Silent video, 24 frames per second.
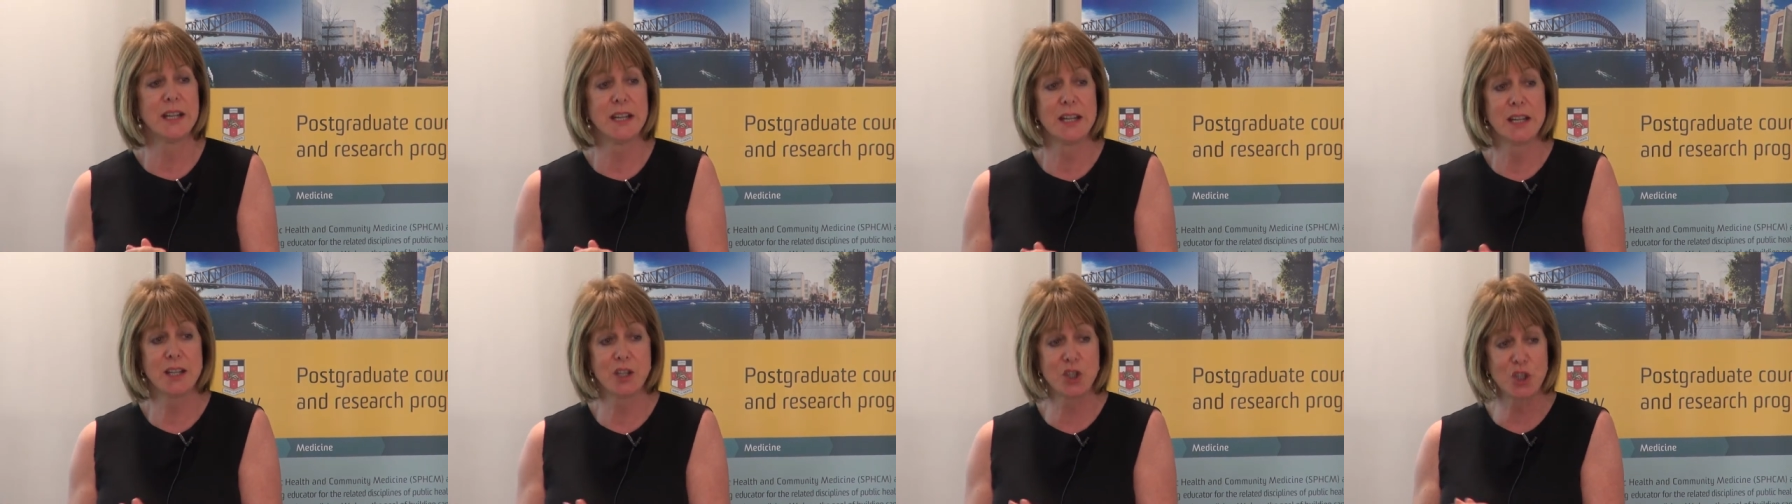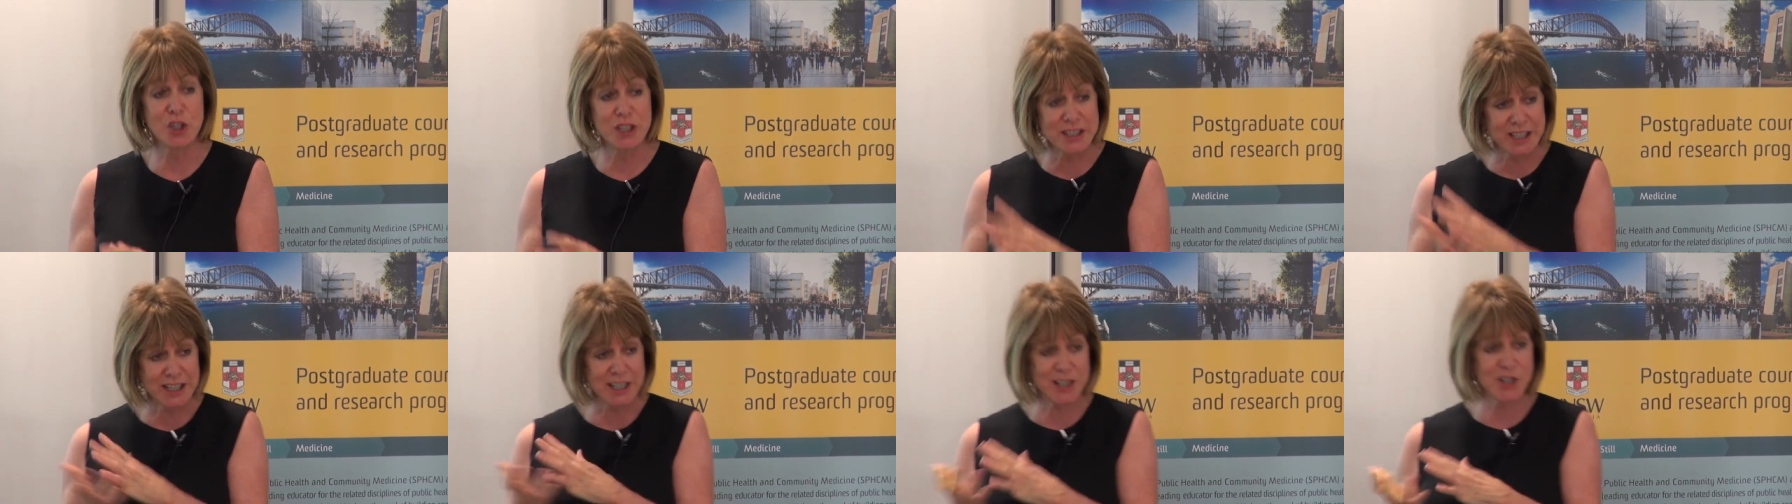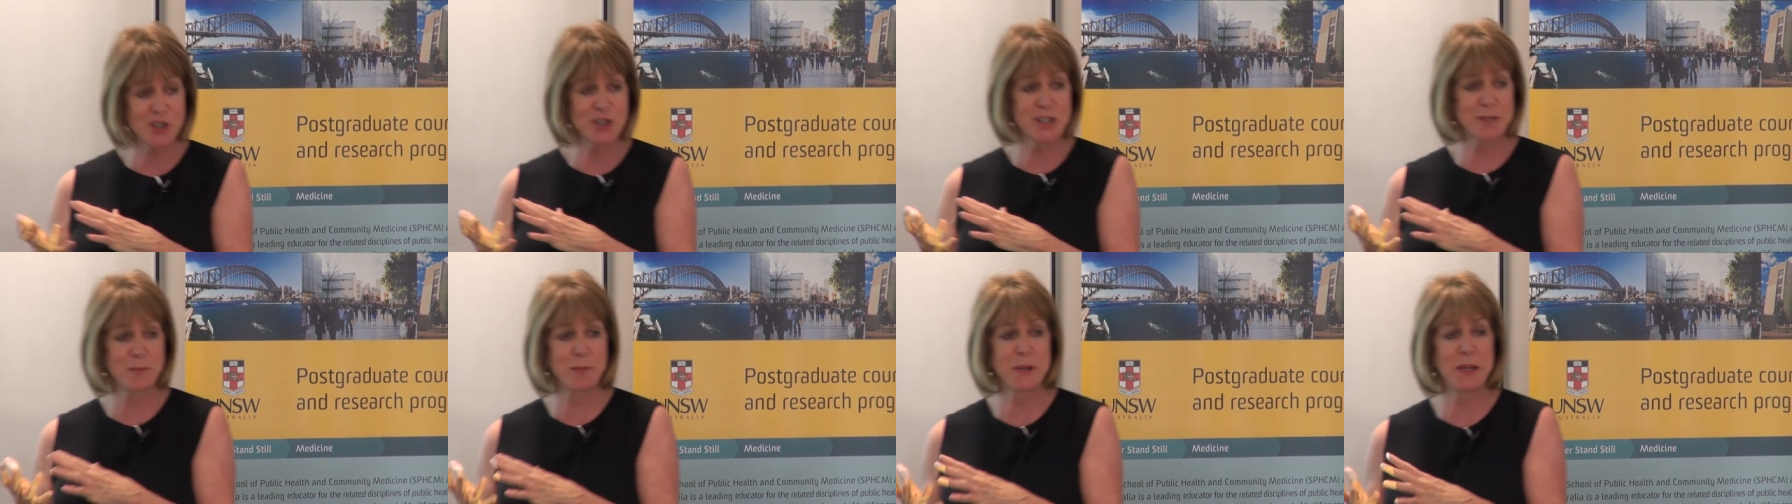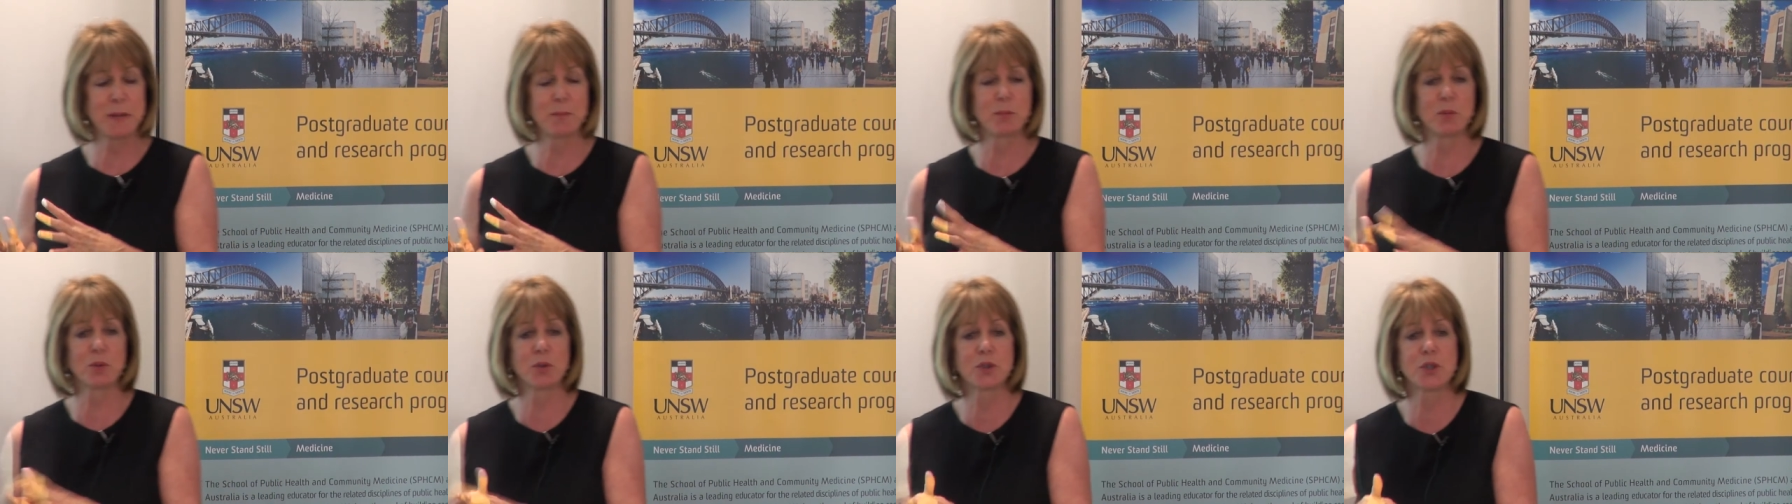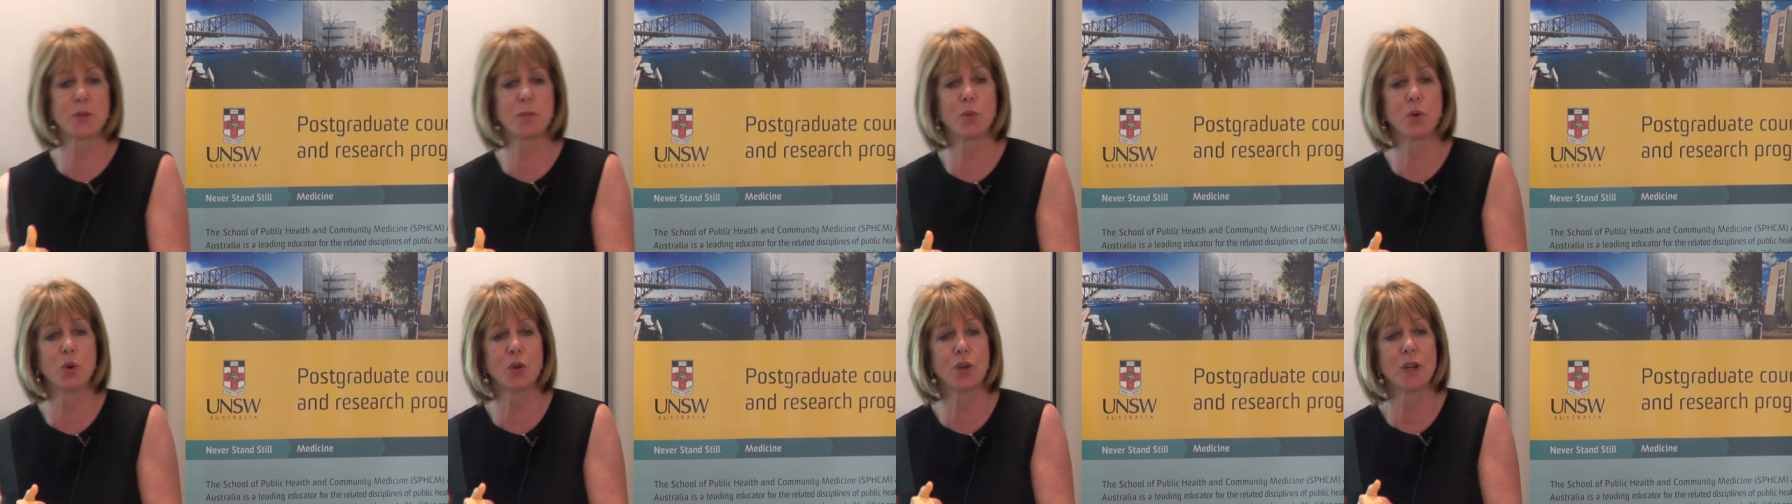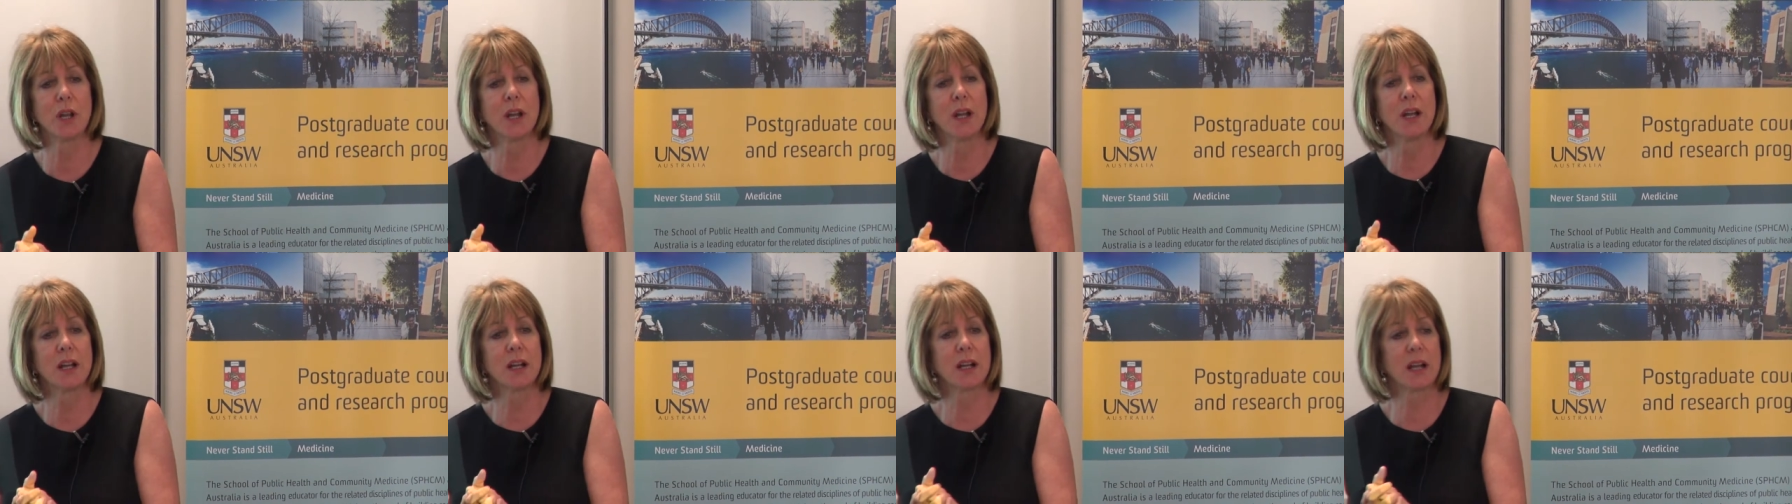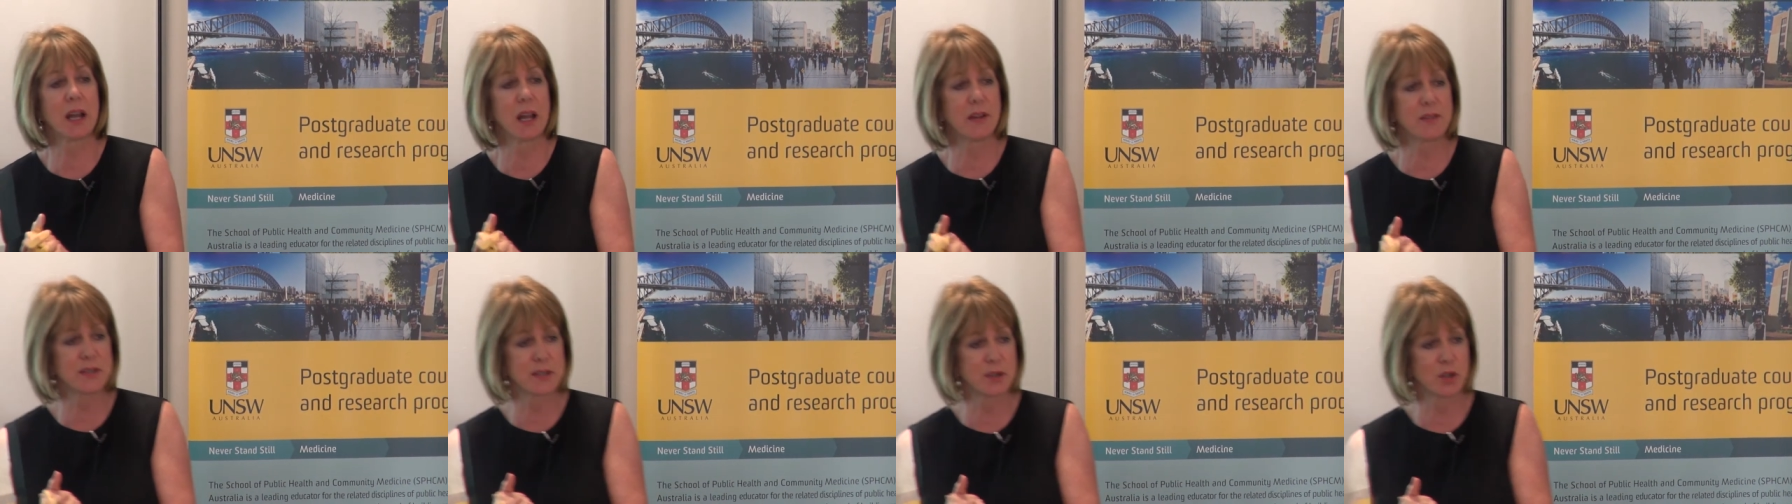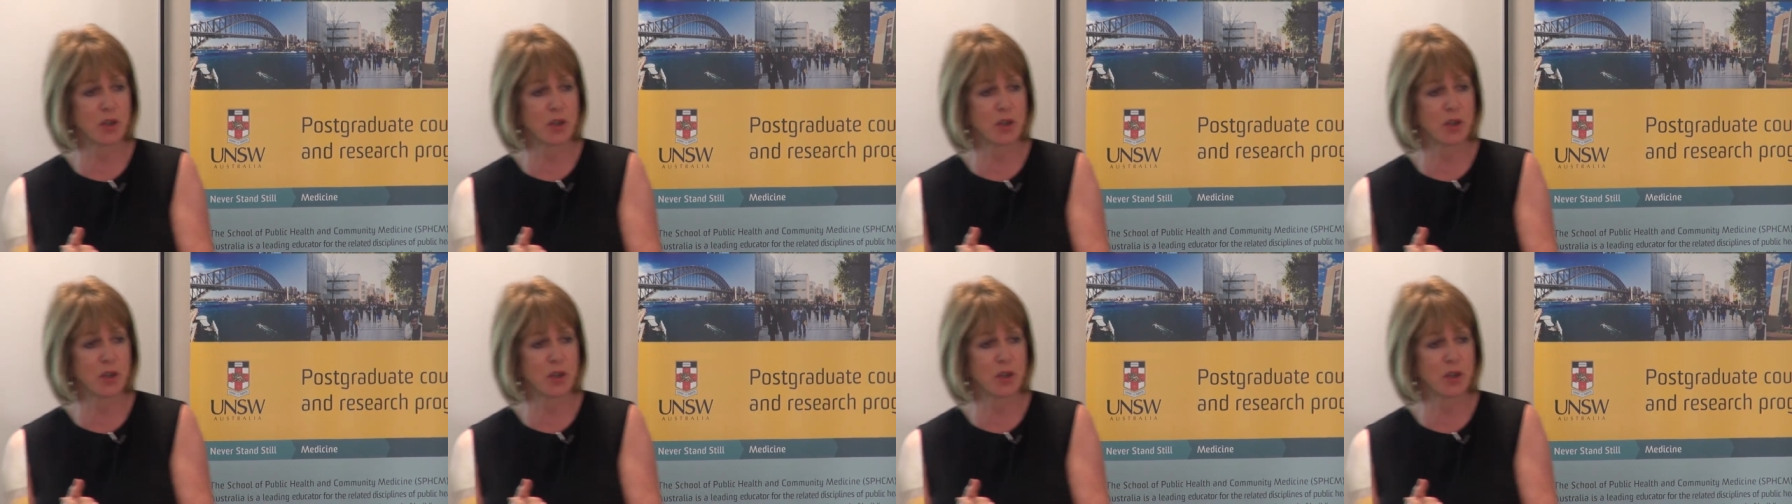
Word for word: and she teaches people to put gloves